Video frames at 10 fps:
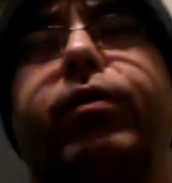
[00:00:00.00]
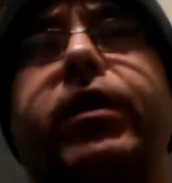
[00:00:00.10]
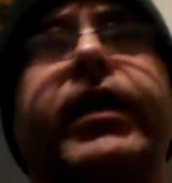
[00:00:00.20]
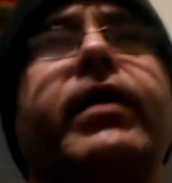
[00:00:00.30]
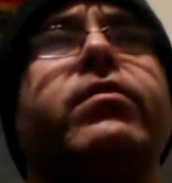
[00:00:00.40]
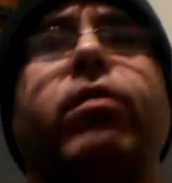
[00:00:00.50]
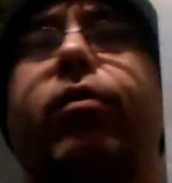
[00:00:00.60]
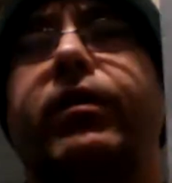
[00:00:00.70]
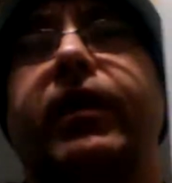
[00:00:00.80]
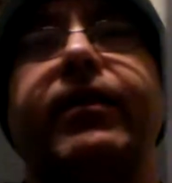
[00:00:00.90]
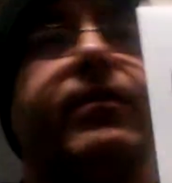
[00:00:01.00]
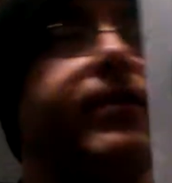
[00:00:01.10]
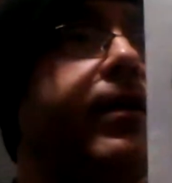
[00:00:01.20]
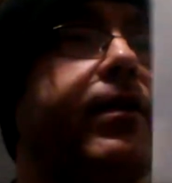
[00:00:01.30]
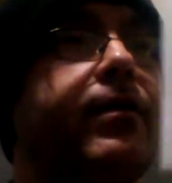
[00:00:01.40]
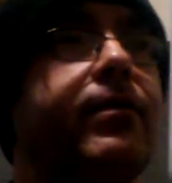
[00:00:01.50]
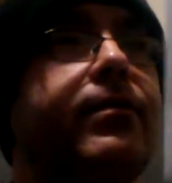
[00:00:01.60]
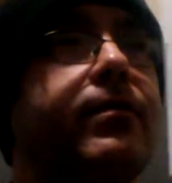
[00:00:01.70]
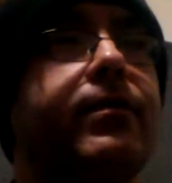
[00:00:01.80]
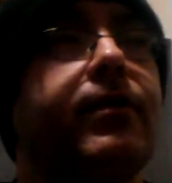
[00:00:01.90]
please, Lord, let us get a,